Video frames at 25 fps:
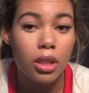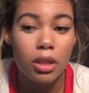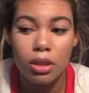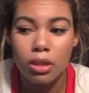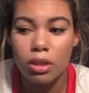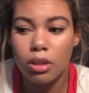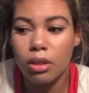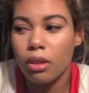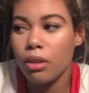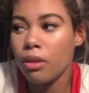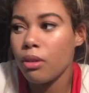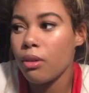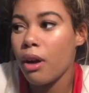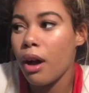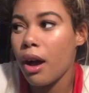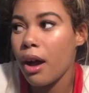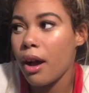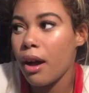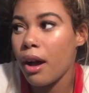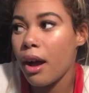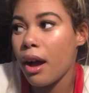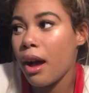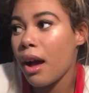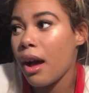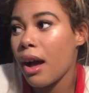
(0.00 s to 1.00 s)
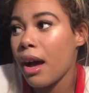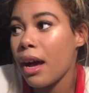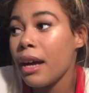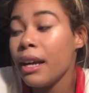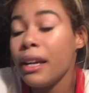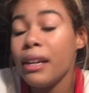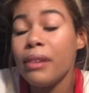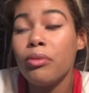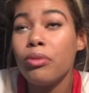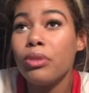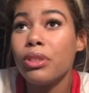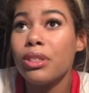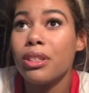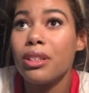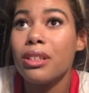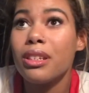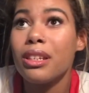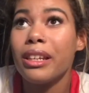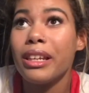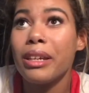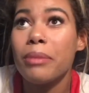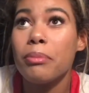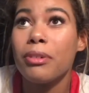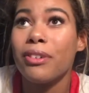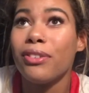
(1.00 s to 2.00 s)
So I was in
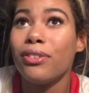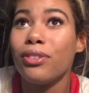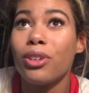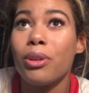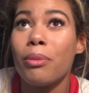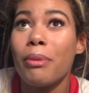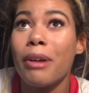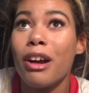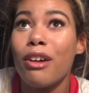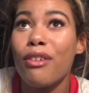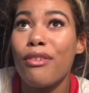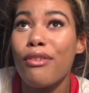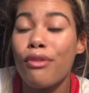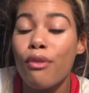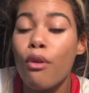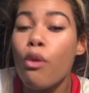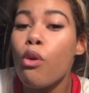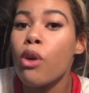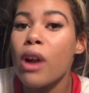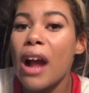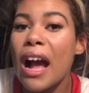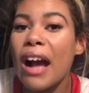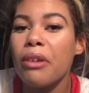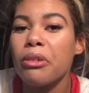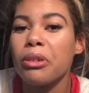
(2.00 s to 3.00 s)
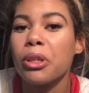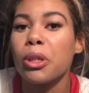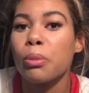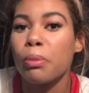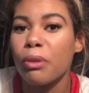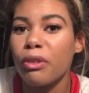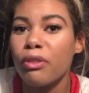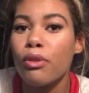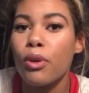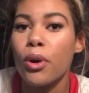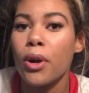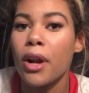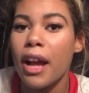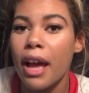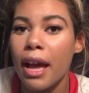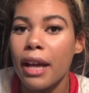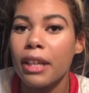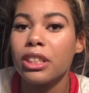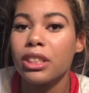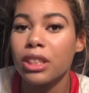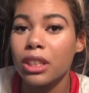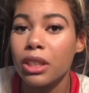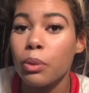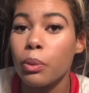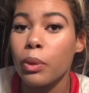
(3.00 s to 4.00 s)
labor for about 4 hours before I
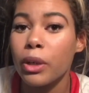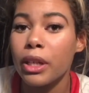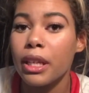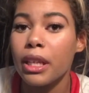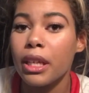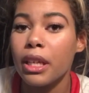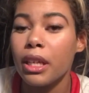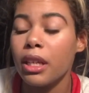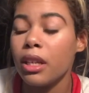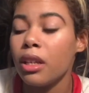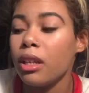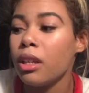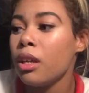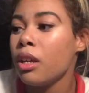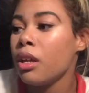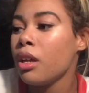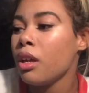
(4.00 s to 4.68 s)
actually went in.